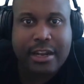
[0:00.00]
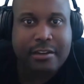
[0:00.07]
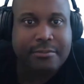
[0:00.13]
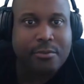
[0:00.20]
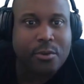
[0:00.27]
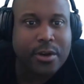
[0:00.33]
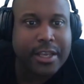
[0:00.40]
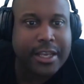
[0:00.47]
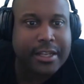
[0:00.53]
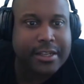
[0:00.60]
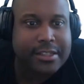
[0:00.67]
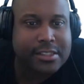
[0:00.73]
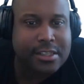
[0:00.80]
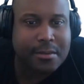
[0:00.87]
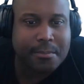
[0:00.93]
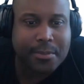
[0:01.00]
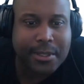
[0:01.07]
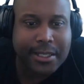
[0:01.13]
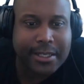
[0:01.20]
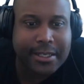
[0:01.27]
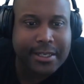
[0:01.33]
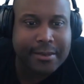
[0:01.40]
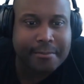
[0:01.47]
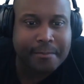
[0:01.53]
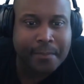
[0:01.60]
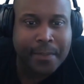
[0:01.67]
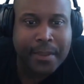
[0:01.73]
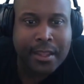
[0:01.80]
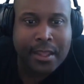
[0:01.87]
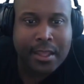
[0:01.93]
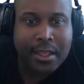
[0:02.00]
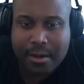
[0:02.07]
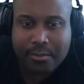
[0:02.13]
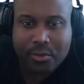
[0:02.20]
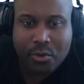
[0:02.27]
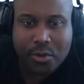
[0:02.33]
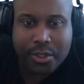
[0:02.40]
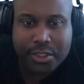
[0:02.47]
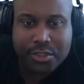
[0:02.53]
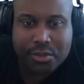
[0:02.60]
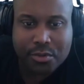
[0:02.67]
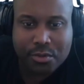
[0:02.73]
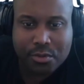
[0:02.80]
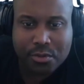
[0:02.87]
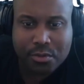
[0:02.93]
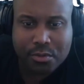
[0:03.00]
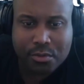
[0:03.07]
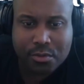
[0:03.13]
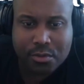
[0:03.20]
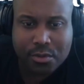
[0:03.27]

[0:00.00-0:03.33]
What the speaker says: out of 48, is completed. I'm going to